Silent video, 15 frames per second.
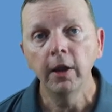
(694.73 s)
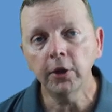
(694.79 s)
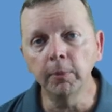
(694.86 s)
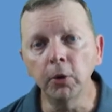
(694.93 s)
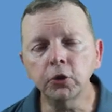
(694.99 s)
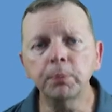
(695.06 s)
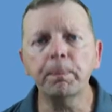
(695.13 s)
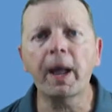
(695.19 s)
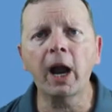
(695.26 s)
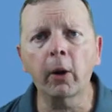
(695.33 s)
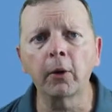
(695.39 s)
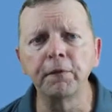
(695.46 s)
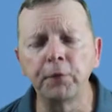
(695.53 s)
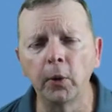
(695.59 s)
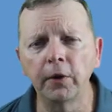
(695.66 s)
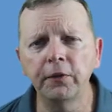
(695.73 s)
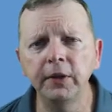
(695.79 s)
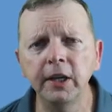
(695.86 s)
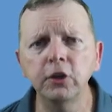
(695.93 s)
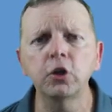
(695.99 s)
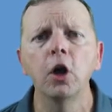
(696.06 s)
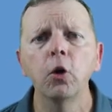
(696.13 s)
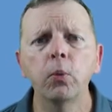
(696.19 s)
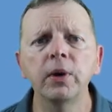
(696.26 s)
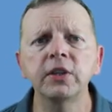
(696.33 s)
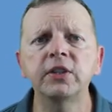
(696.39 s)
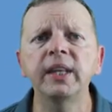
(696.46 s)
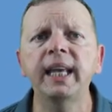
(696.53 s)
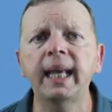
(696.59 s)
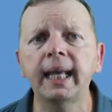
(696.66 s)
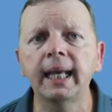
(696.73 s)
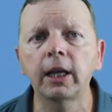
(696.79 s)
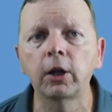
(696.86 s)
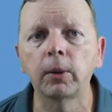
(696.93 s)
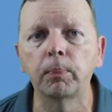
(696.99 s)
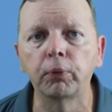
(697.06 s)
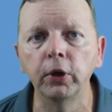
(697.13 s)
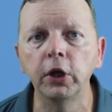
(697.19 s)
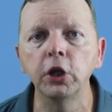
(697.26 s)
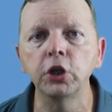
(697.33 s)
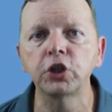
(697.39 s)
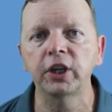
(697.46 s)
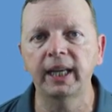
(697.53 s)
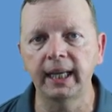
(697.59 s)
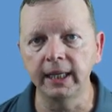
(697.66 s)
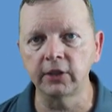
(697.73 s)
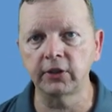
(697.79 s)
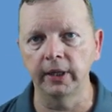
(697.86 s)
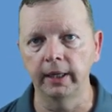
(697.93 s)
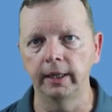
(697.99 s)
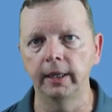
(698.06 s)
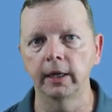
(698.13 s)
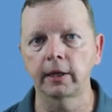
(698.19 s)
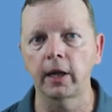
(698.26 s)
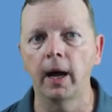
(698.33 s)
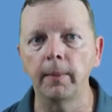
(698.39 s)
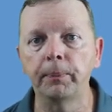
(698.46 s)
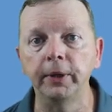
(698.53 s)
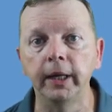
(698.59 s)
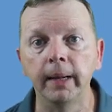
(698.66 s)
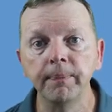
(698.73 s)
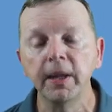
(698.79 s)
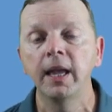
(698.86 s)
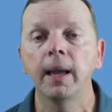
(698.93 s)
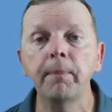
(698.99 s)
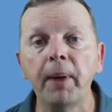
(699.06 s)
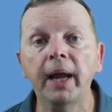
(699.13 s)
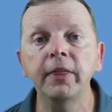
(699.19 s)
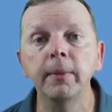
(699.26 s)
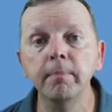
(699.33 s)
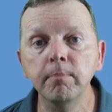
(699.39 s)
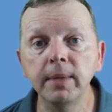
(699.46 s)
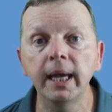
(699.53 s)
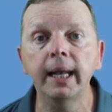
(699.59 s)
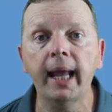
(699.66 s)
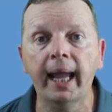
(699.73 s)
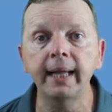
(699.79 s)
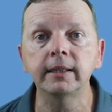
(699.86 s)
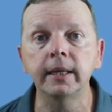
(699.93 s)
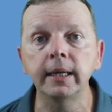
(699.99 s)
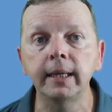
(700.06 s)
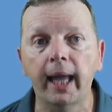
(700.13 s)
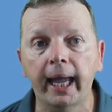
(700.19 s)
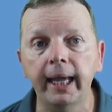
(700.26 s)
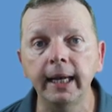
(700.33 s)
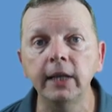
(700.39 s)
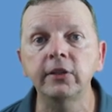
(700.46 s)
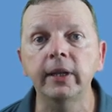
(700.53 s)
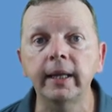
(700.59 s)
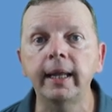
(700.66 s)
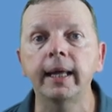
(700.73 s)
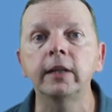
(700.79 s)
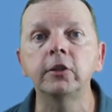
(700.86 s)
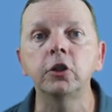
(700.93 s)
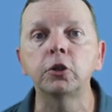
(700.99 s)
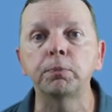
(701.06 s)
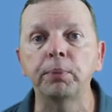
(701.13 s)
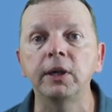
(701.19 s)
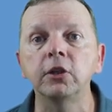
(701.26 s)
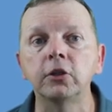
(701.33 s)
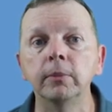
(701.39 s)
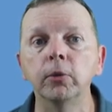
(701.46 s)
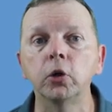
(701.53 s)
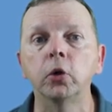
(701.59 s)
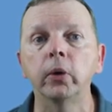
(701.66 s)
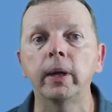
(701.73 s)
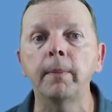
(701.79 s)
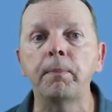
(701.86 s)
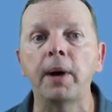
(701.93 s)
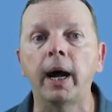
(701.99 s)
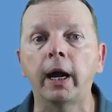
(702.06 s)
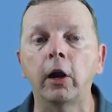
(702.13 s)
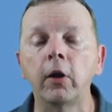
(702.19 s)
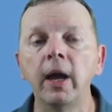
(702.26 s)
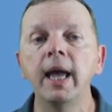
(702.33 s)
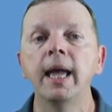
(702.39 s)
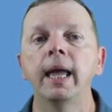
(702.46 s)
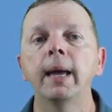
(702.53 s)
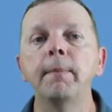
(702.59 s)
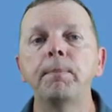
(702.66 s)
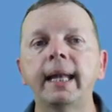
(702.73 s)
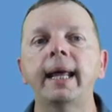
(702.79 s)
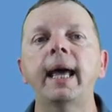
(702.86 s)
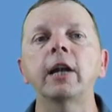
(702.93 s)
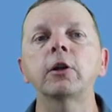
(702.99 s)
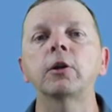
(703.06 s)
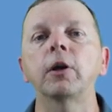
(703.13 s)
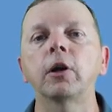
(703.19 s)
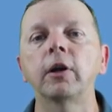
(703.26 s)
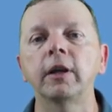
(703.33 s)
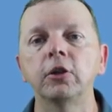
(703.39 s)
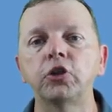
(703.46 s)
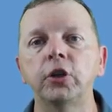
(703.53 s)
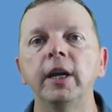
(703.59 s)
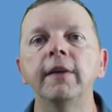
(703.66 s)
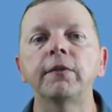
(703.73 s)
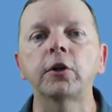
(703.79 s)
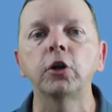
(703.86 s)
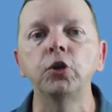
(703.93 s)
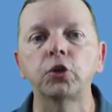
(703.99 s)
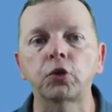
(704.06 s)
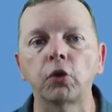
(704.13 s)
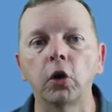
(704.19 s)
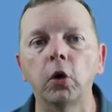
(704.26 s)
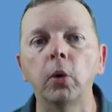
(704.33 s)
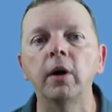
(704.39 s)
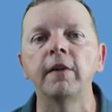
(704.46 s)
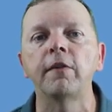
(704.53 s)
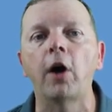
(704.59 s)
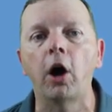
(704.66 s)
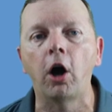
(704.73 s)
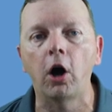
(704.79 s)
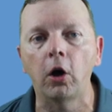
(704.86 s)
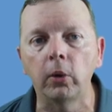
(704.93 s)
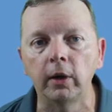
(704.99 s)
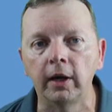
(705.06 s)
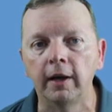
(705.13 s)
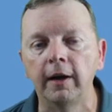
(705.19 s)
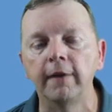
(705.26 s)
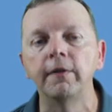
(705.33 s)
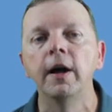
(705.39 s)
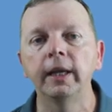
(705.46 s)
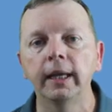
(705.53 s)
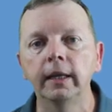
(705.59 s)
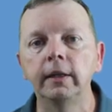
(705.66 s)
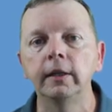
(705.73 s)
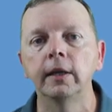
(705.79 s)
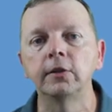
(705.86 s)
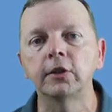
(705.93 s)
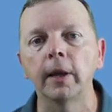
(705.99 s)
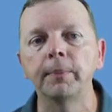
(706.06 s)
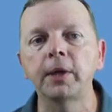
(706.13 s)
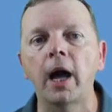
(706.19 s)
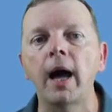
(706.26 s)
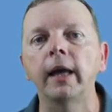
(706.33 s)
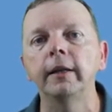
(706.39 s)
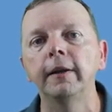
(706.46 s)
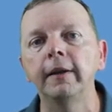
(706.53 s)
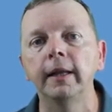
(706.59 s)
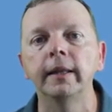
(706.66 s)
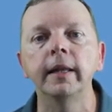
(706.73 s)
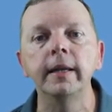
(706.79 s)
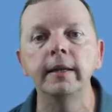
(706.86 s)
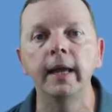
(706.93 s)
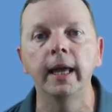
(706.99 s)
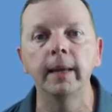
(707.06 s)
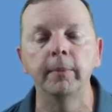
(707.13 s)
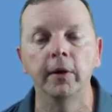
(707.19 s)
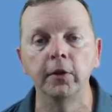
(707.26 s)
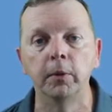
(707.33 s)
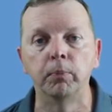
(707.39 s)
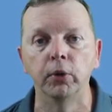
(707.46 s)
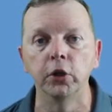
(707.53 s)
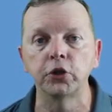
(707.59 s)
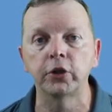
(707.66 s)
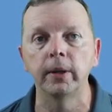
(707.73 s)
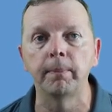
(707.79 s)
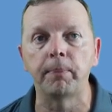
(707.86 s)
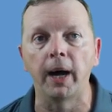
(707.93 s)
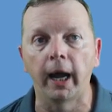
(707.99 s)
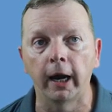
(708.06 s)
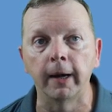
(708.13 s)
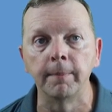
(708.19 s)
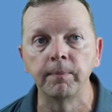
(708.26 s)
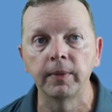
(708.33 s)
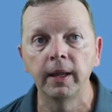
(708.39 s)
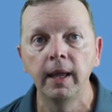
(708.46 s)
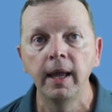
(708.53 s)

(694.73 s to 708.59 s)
The most powerful of these was the British East India Company. And by the mid 1880s, it had displaced the Mughal Empire and it had achieved control of all of the Indian subcontinent in the name of the British Empire.